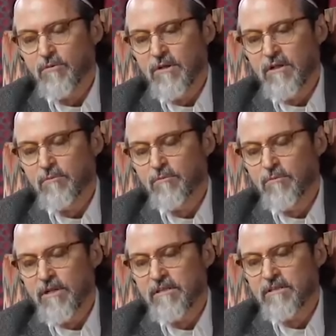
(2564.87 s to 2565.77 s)
May Allah
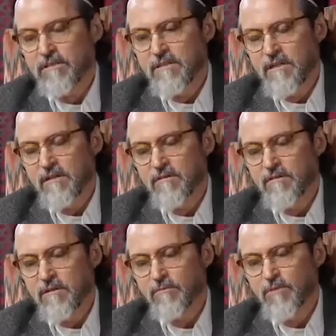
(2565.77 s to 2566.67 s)
bless
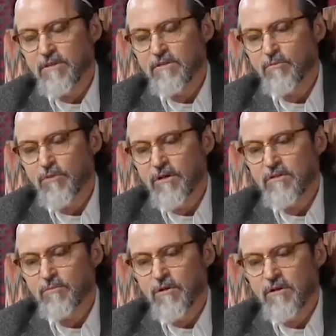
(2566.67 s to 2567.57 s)
and give peace and
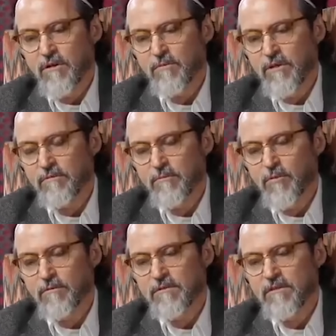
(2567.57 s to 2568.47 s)
prayers upon our beloved
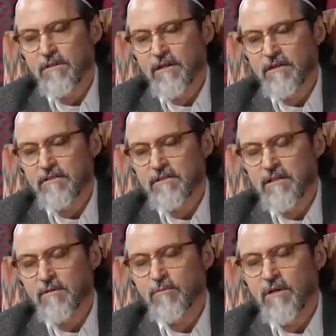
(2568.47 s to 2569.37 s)
Prophet sallallahu
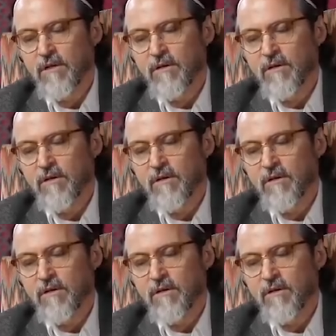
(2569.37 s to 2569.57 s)
alaihi